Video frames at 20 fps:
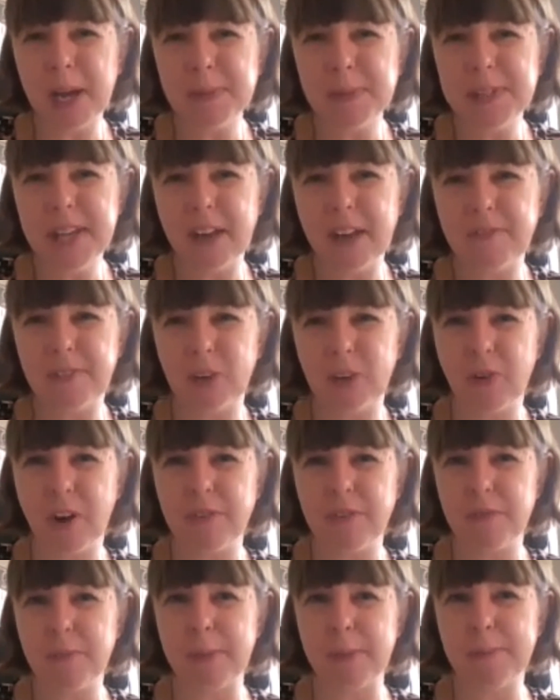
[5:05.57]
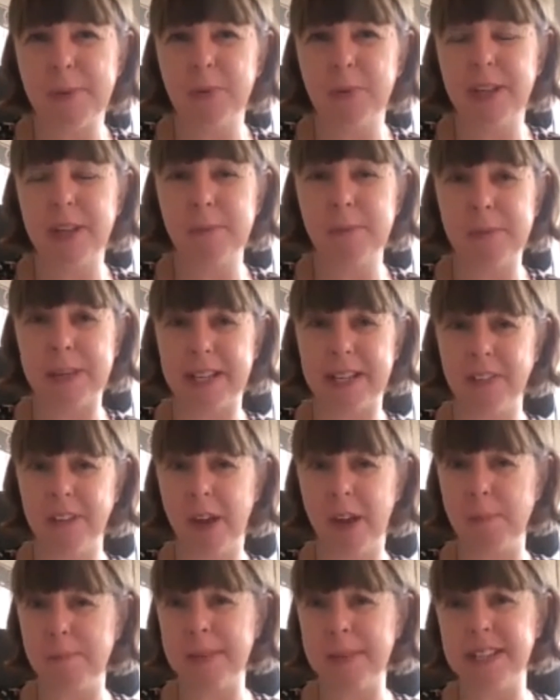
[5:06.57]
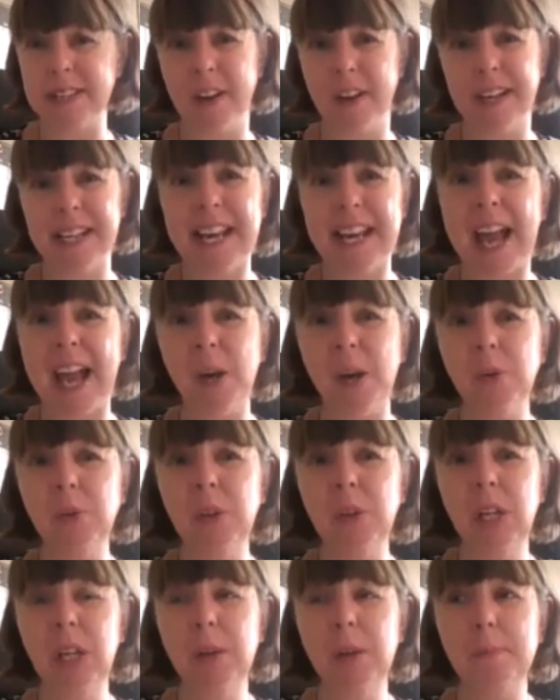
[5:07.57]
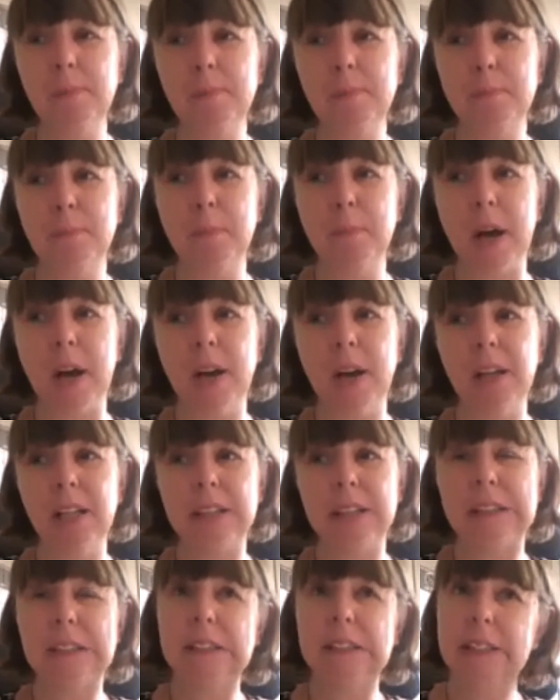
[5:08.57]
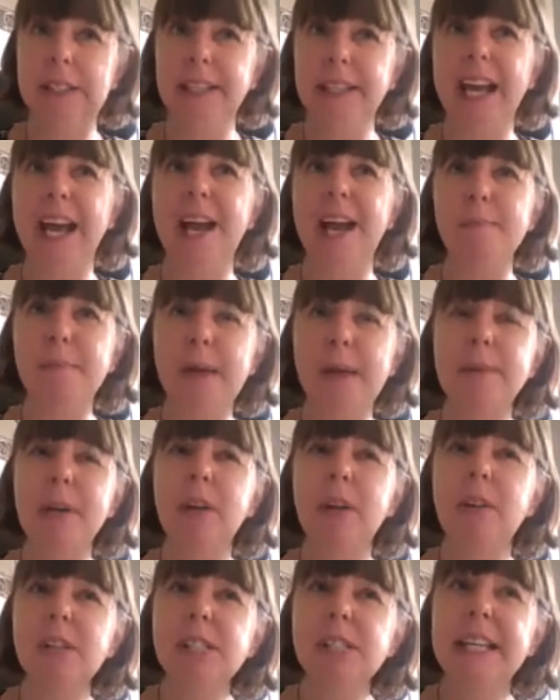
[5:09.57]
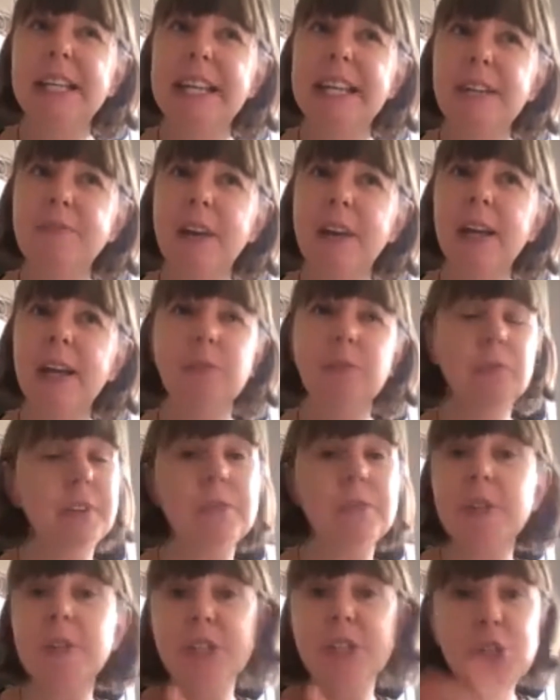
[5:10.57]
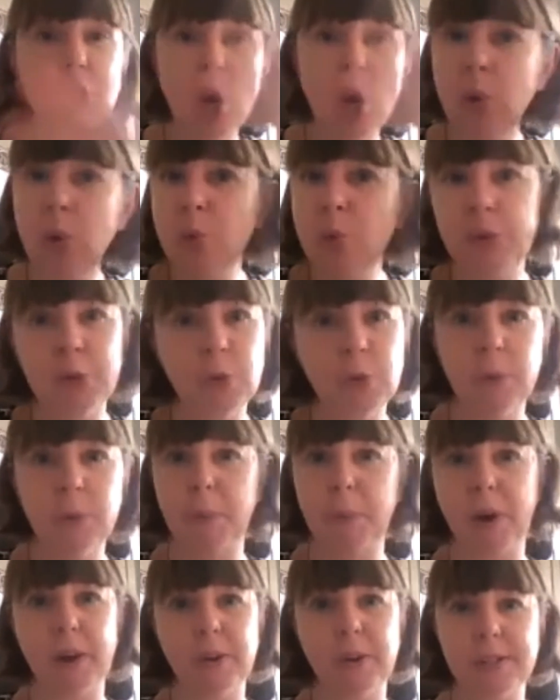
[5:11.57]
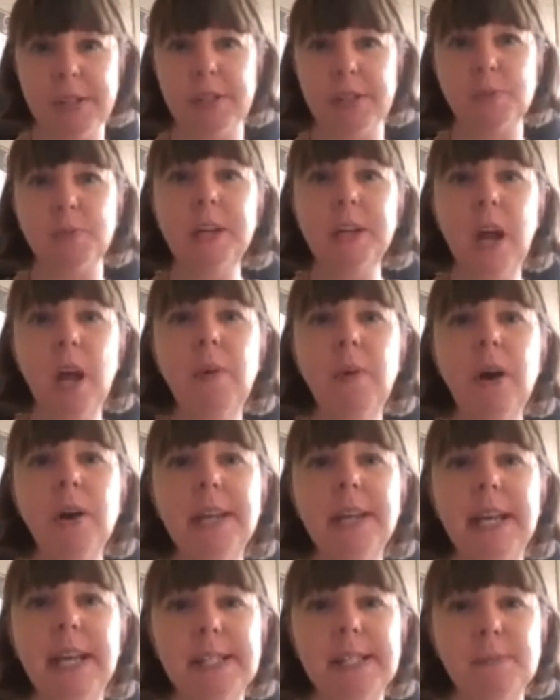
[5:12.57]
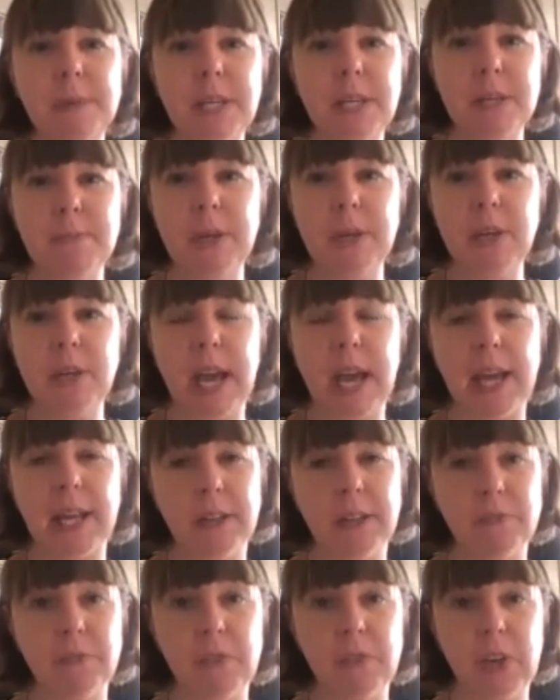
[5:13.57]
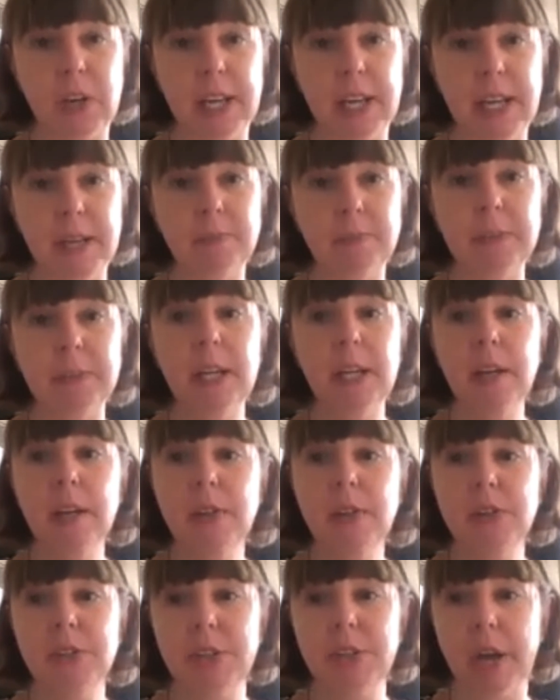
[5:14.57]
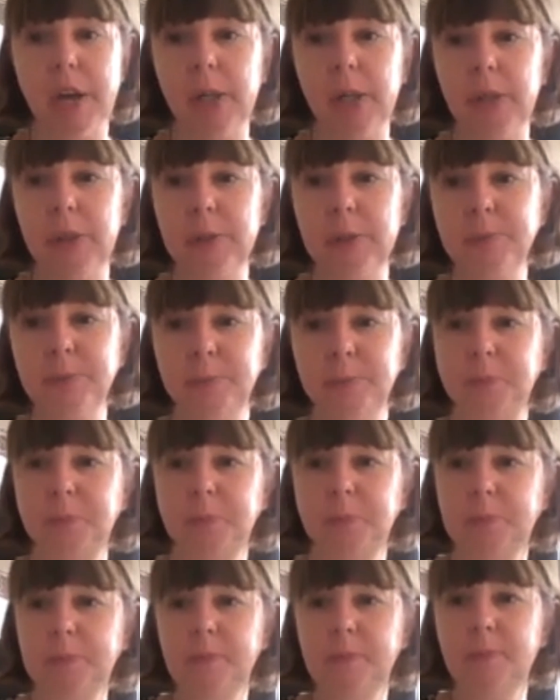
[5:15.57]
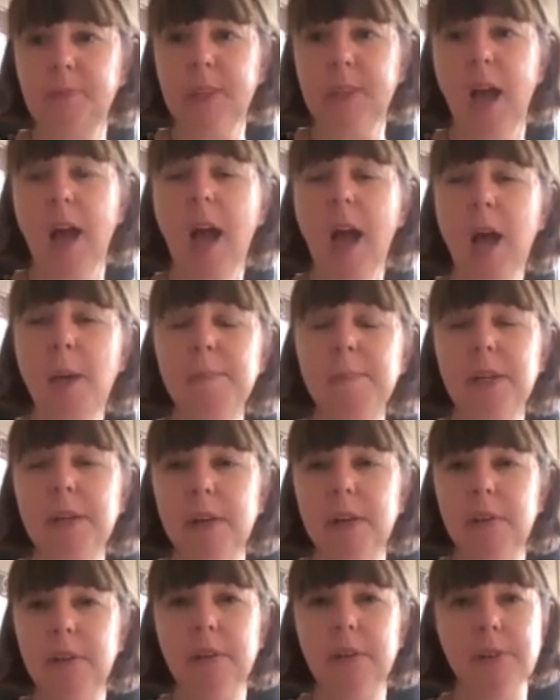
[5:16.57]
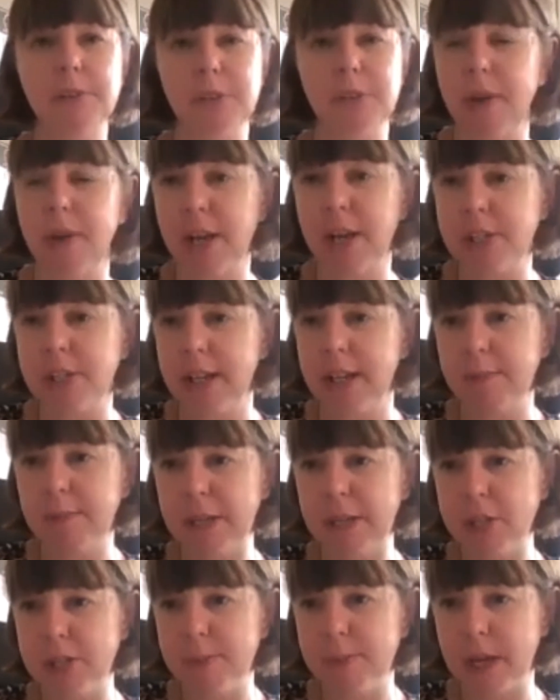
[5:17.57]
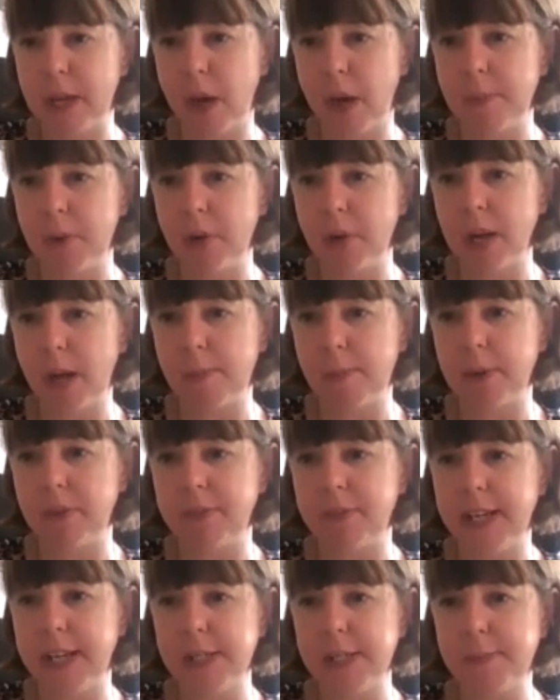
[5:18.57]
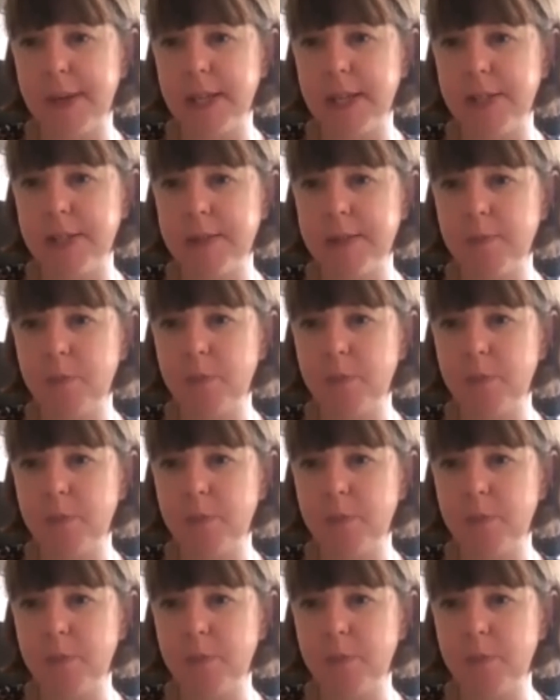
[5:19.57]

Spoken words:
upset if I cry for my milk at midnight now, but yeah, maybe I'll leave it. There is no thought process. We know our needs and we communicate them fully. So actually, let me just pick up on a couple of these bits.